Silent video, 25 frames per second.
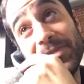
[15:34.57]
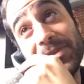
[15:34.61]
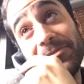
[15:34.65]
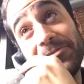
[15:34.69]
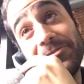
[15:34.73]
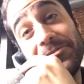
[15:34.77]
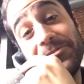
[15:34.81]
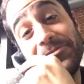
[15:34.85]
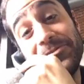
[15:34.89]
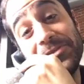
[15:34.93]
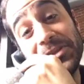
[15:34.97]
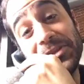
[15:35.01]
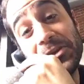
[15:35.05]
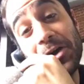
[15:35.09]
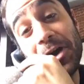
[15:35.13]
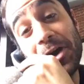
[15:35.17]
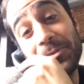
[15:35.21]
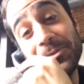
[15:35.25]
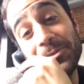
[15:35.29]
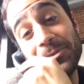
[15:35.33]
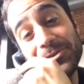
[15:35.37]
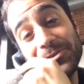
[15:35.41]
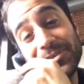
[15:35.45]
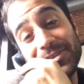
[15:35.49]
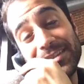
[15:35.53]

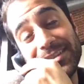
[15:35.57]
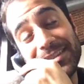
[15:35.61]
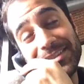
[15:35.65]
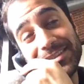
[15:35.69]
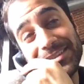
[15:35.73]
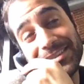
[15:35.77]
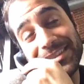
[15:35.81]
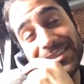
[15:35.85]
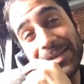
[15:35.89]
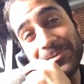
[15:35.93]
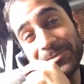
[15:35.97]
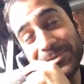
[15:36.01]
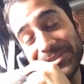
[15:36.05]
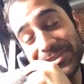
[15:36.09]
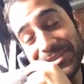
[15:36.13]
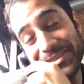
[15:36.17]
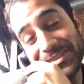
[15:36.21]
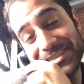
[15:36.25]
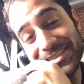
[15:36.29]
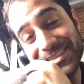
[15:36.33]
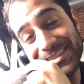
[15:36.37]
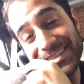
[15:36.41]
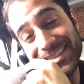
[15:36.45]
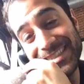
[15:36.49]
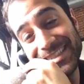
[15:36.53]
phenomenal and has kept
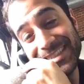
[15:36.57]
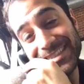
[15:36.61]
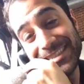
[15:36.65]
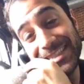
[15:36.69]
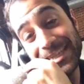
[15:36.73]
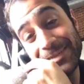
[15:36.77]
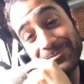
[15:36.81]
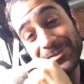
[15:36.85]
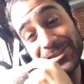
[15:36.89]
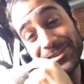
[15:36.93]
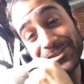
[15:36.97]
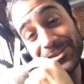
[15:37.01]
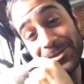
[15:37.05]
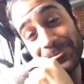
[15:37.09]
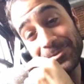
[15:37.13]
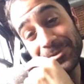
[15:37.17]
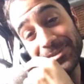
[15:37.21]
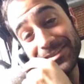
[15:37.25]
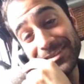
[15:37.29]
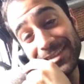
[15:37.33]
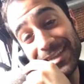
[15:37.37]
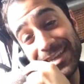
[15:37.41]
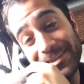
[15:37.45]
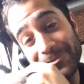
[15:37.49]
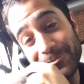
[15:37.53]
us up
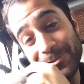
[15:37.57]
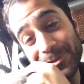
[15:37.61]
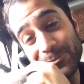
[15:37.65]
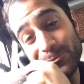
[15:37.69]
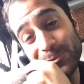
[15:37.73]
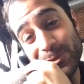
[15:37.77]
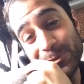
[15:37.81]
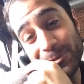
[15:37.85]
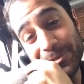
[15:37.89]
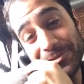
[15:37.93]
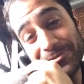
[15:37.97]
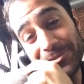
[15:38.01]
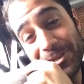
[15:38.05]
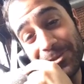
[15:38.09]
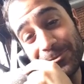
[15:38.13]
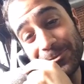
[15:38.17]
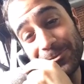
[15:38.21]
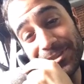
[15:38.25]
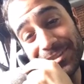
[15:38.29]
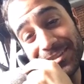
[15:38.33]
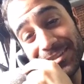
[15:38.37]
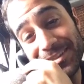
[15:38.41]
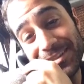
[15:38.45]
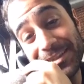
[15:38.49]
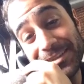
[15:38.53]
at night when we would have
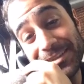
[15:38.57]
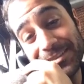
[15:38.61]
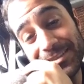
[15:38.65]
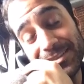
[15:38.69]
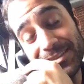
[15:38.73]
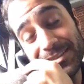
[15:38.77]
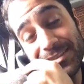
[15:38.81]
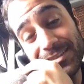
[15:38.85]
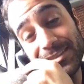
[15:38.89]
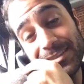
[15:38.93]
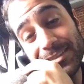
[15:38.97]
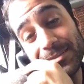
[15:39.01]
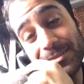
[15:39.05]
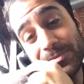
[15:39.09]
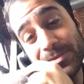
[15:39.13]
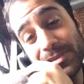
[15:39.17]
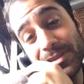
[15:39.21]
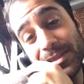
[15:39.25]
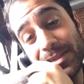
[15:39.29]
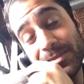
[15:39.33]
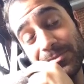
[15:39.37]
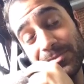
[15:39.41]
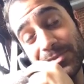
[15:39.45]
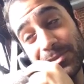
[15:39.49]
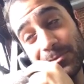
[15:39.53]
otherwise liked to sleep.
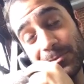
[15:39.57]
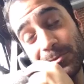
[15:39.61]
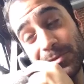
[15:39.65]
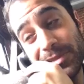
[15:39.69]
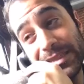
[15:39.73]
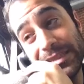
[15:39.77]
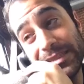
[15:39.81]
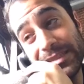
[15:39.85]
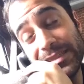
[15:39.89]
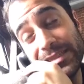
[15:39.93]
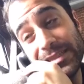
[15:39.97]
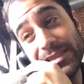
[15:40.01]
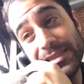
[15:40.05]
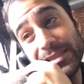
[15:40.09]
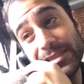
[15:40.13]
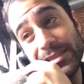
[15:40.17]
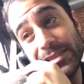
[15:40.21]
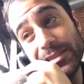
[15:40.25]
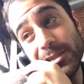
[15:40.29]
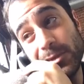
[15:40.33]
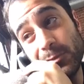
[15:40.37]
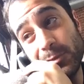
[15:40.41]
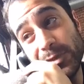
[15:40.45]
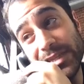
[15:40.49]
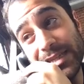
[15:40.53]
So we
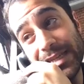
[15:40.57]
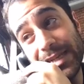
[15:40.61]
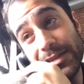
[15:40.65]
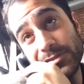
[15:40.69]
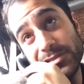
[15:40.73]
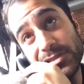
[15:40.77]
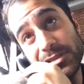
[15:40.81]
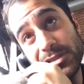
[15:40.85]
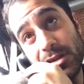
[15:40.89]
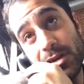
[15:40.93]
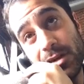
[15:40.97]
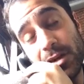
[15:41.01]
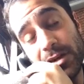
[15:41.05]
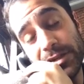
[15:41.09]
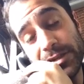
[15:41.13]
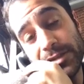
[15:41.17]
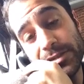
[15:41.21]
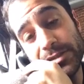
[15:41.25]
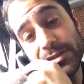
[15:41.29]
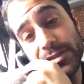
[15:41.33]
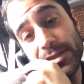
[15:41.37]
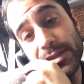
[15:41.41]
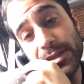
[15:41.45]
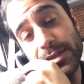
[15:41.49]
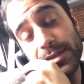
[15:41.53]
announced in
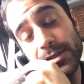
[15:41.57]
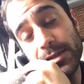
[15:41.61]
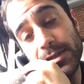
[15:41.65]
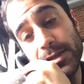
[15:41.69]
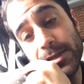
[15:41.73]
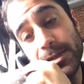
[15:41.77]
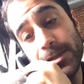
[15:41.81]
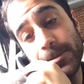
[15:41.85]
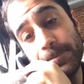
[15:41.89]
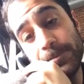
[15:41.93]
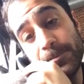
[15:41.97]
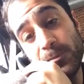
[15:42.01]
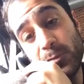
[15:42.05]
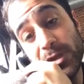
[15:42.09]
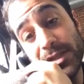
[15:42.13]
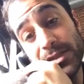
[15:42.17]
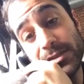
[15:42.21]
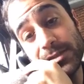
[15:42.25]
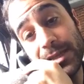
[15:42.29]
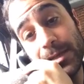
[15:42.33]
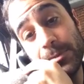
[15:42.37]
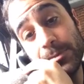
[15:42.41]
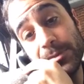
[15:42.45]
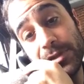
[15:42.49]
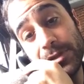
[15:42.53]
August that we
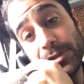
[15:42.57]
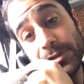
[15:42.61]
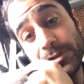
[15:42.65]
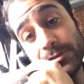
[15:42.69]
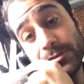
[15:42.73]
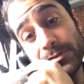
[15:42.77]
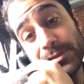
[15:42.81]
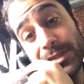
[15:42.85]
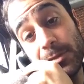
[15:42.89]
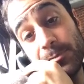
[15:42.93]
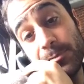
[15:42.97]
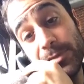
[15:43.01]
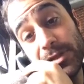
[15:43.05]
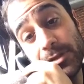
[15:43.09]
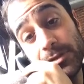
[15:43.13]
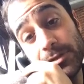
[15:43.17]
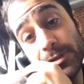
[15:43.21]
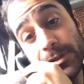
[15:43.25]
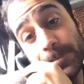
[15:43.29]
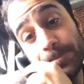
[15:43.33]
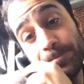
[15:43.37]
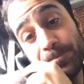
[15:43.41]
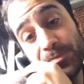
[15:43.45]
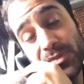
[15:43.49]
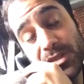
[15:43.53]
had 10
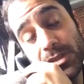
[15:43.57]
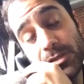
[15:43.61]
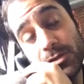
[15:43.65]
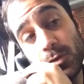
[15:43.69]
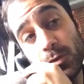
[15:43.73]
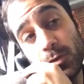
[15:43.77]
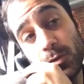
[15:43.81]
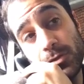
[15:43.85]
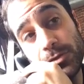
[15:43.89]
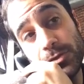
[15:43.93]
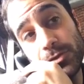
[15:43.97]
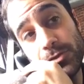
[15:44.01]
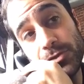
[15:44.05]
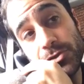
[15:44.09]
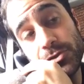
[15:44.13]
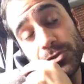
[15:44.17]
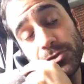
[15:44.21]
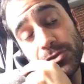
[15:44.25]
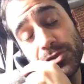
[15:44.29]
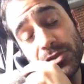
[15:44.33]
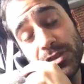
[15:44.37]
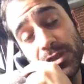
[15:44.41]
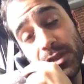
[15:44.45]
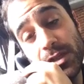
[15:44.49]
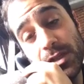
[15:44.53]
million total
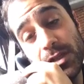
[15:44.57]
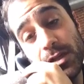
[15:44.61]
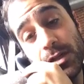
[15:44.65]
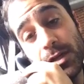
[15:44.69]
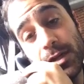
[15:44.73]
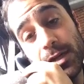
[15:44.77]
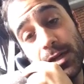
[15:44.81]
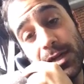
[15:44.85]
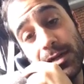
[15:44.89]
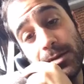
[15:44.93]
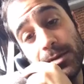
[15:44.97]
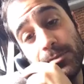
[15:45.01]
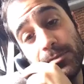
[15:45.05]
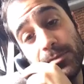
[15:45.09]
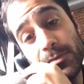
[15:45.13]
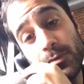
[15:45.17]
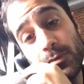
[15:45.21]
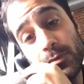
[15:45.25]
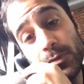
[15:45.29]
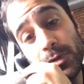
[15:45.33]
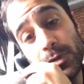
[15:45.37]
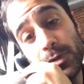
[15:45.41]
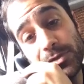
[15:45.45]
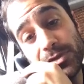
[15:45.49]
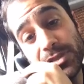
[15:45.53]
users.
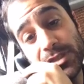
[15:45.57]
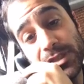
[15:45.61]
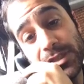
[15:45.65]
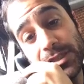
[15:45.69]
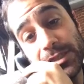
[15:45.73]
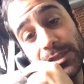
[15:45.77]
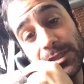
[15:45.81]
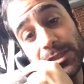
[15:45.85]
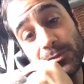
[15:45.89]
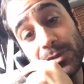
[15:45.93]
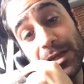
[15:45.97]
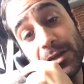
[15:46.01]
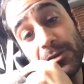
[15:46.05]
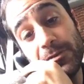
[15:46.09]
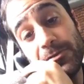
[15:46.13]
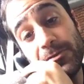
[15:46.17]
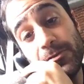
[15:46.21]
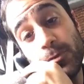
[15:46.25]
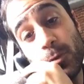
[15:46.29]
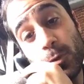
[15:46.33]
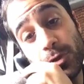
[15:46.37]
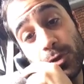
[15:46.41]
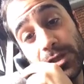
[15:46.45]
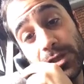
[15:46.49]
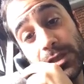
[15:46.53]
We were seeing around
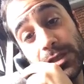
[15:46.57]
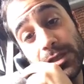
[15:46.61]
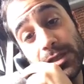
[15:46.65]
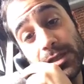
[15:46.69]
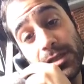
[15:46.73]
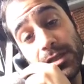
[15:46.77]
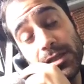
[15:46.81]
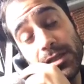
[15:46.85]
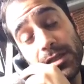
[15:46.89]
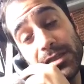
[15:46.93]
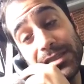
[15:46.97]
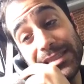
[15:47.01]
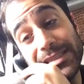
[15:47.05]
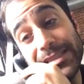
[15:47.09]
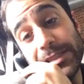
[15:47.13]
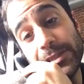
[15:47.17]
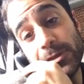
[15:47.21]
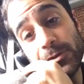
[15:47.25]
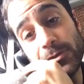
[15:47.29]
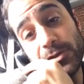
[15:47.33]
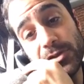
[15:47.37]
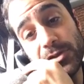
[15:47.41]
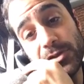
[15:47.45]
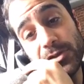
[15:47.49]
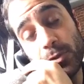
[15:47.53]
40
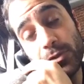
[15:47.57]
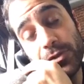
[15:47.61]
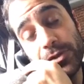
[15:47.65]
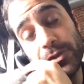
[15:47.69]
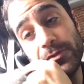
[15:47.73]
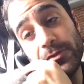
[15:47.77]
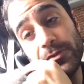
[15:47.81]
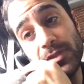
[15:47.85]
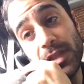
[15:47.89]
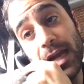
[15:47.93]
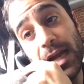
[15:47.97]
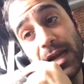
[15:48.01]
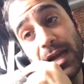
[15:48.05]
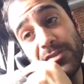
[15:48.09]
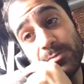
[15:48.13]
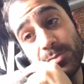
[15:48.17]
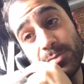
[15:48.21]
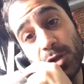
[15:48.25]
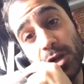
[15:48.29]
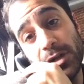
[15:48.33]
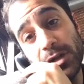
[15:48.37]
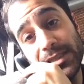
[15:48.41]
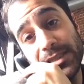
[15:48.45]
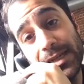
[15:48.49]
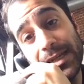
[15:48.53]
years worth of live
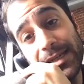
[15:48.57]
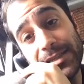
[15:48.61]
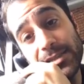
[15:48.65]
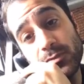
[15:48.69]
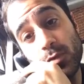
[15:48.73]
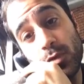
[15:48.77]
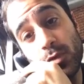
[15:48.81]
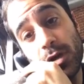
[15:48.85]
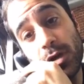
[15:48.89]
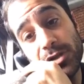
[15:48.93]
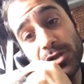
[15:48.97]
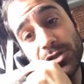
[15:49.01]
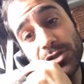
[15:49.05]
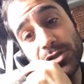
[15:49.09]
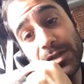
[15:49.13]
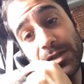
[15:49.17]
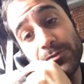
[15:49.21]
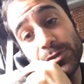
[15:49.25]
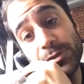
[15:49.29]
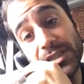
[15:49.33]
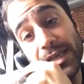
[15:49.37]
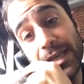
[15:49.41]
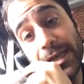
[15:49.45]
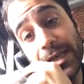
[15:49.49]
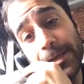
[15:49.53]
broadcasts watched
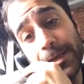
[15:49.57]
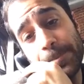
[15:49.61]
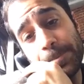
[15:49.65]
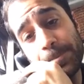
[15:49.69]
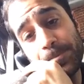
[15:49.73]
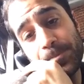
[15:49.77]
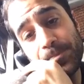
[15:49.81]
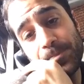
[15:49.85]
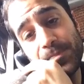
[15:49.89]
every day.